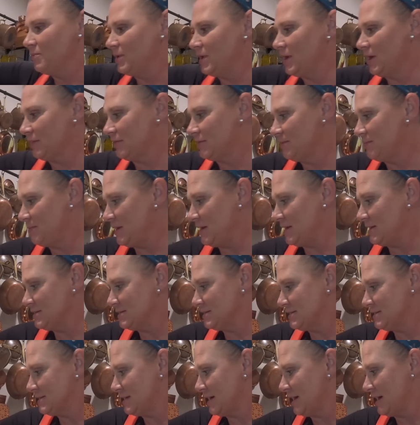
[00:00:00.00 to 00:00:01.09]
we got the
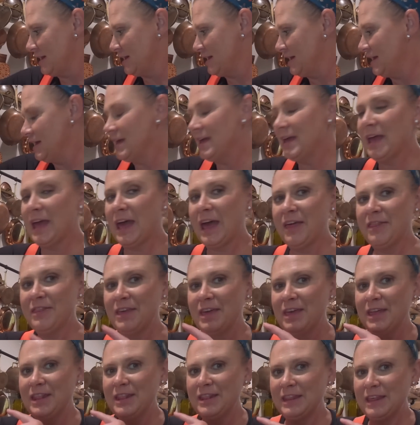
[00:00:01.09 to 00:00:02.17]
beans done. And
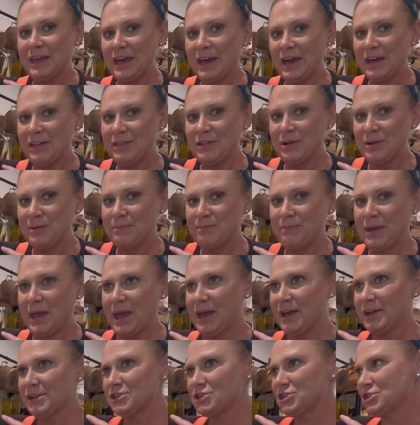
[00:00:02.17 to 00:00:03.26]
then the other
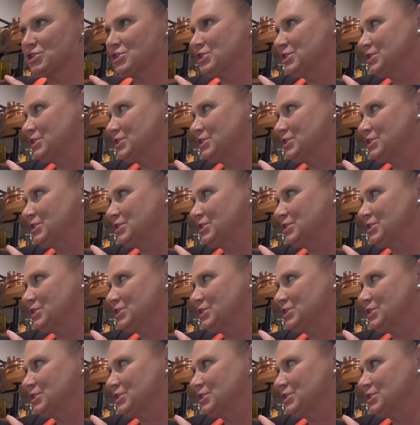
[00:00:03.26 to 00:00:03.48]
batch,